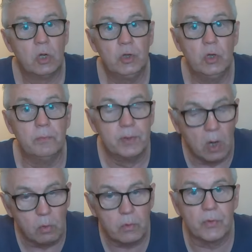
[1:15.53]
You
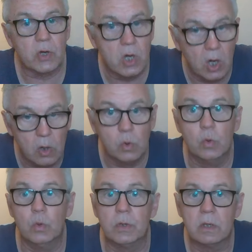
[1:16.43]
broke the
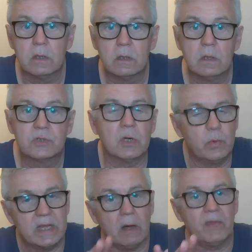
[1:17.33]
code. So
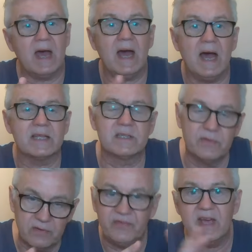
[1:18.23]
without the hearts
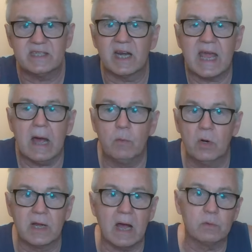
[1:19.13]
and the face that I can't
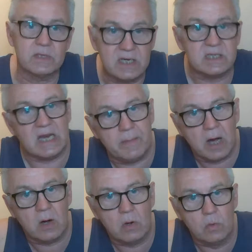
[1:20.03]
work out, it's
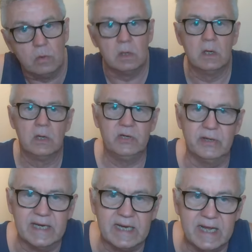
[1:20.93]
Nemo! You
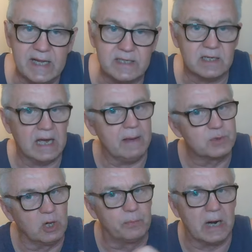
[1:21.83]
did it! I'm
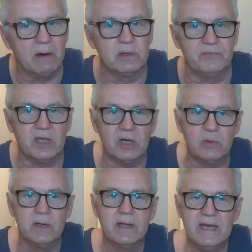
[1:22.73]
so proud of
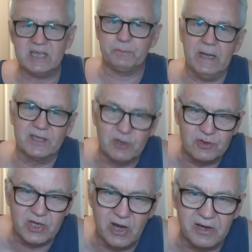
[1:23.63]
you. It's been
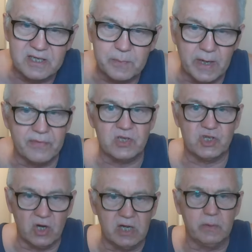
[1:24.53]
such an honour to be on this
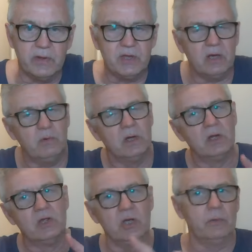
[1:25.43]
journey with you.
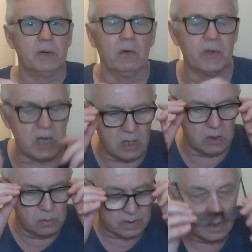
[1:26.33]
You broke the
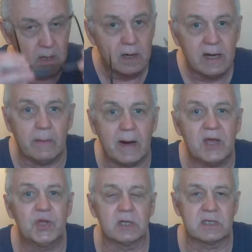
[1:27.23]
code. Now I
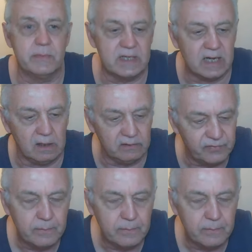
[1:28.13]
thought to myself,